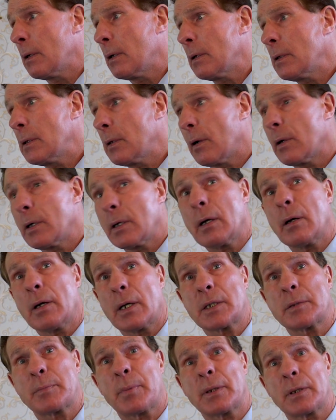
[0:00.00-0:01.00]
you know, I
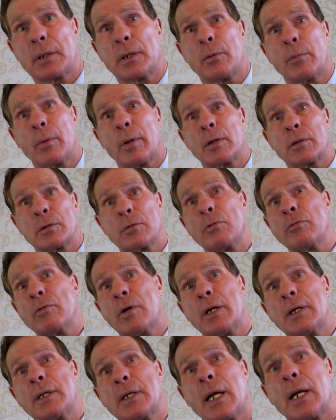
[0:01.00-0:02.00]
expected the wing was
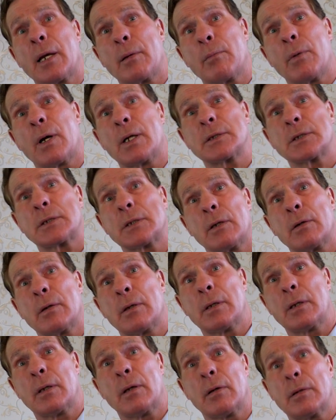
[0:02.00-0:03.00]
already done him once, so,
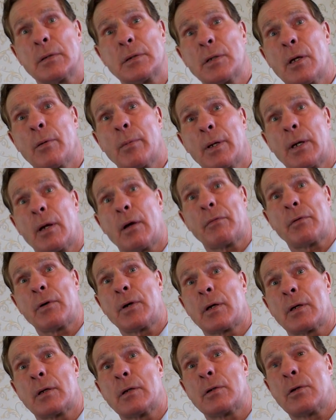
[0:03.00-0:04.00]
you know, there's no way that I thought
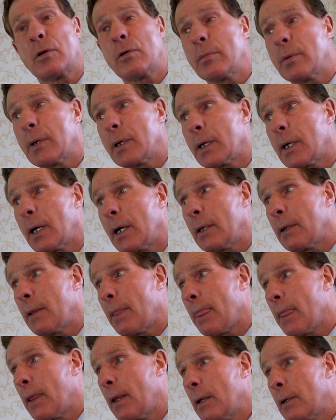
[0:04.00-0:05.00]
he could have do me
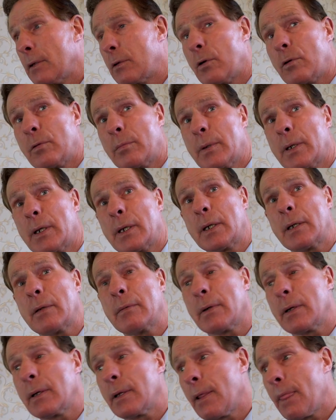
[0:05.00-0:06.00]

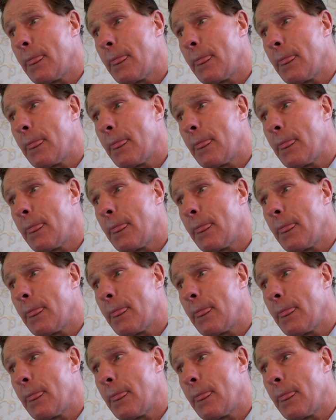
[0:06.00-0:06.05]
anyway.